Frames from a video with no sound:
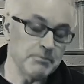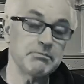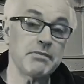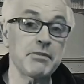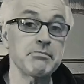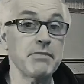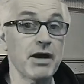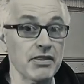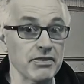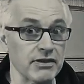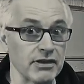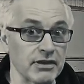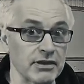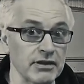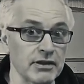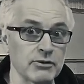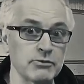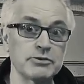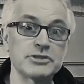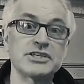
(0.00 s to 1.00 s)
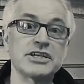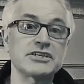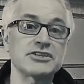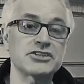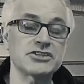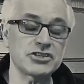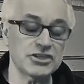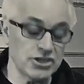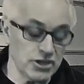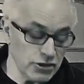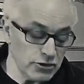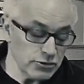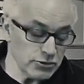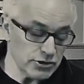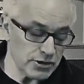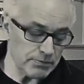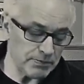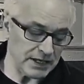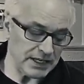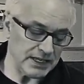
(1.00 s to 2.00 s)
My mother was
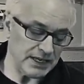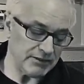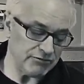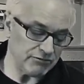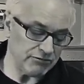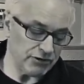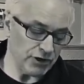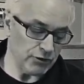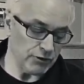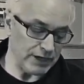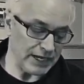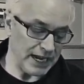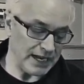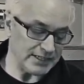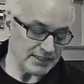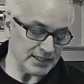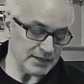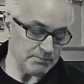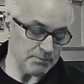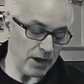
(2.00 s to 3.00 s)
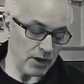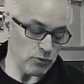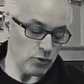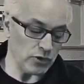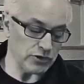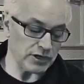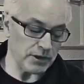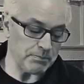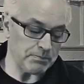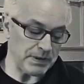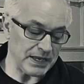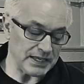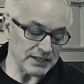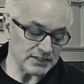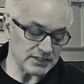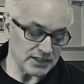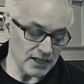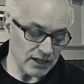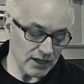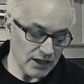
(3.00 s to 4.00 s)
excusably infuriated by what
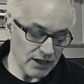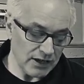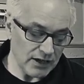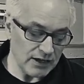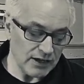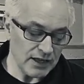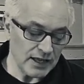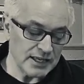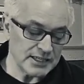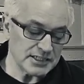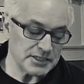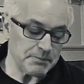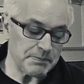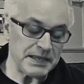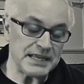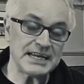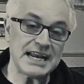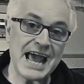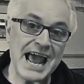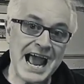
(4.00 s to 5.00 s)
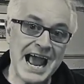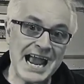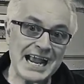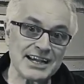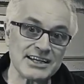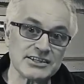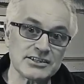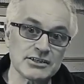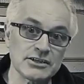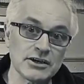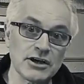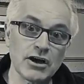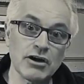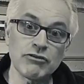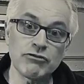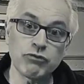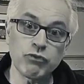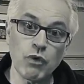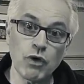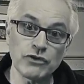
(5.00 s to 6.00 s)
appeared to her to be an act
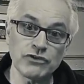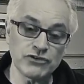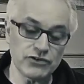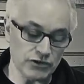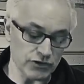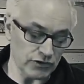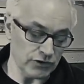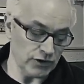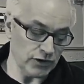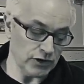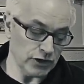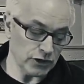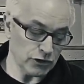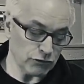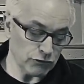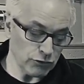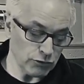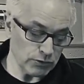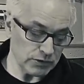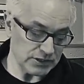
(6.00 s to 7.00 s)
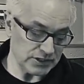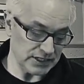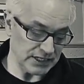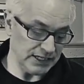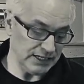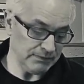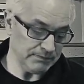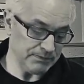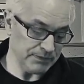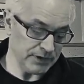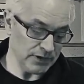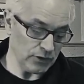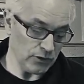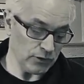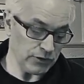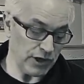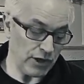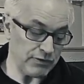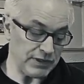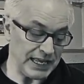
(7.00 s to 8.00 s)
of wanton cruelty,
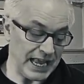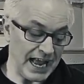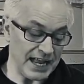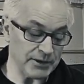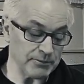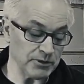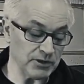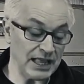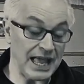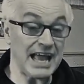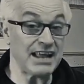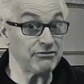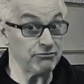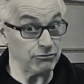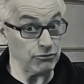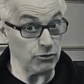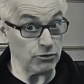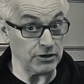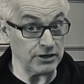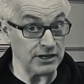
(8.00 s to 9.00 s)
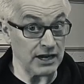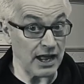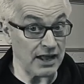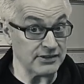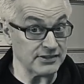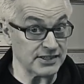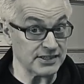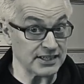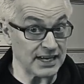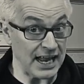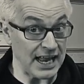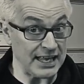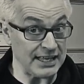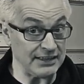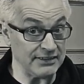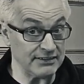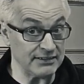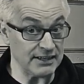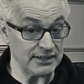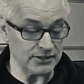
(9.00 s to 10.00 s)
although the animal had fallen
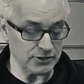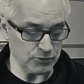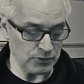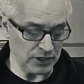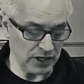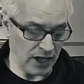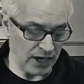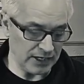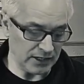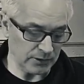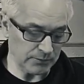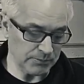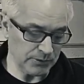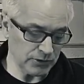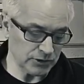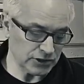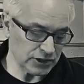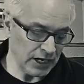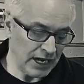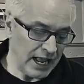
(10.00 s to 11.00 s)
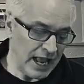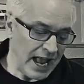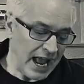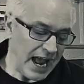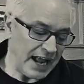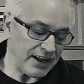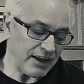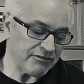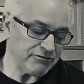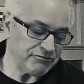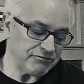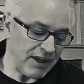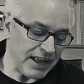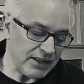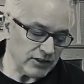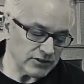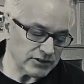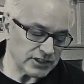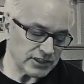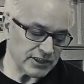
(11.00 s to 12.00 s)
unscathed into a lilac bush, and I
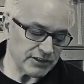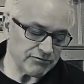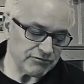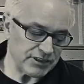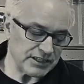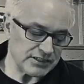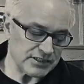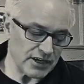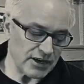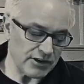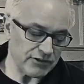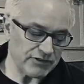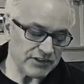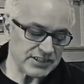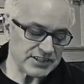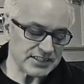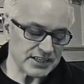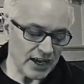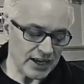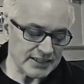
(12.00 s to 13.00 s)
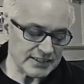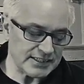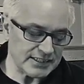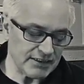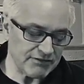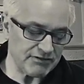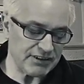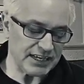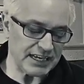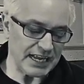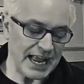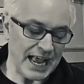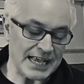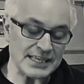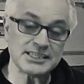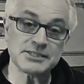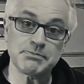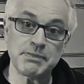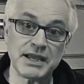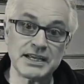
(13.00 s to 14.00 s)
failed to convince her of the scientific
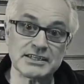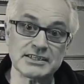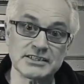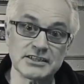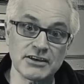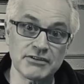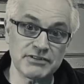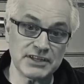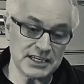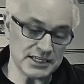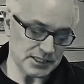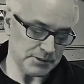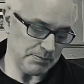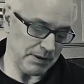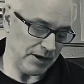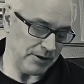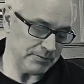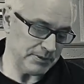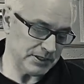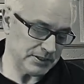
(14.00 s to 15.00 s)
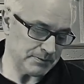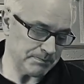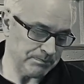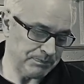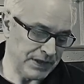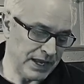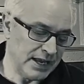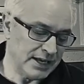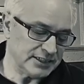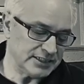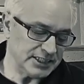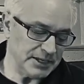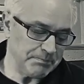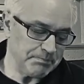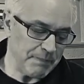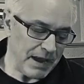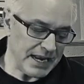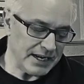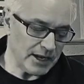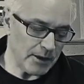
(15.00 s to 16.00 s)
aspect of the experiment. She
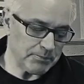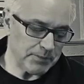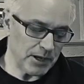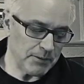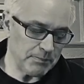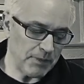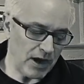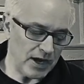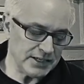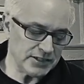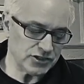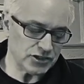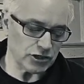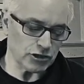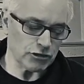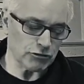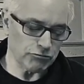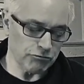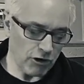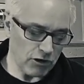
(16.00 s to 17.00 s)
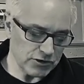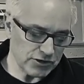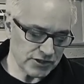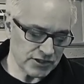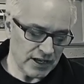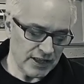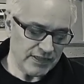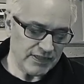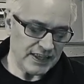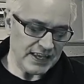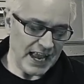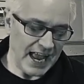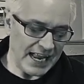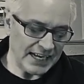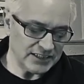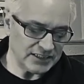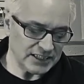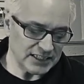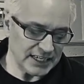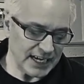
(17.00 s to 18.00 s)
made up her mind to cross the
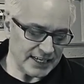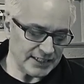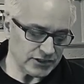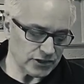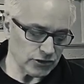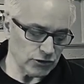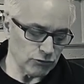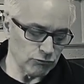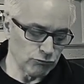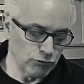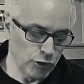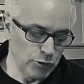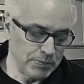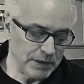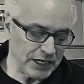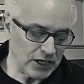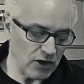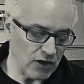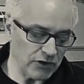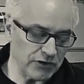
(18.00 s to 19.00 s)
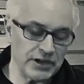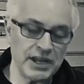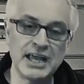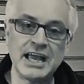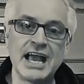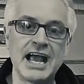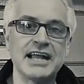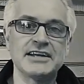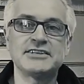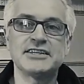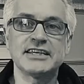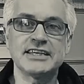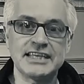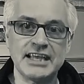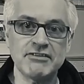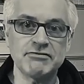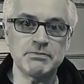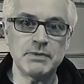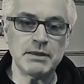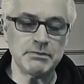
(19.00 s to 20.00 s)
educational Rubicon and to
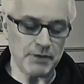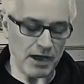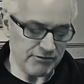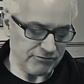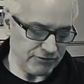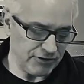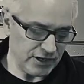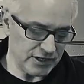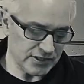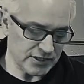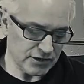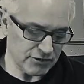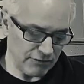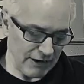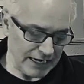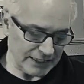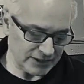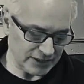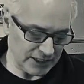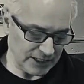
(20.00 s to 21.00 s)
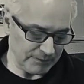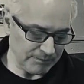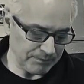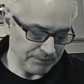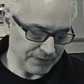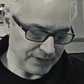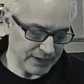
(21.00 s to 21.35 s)
give me my first thrashing.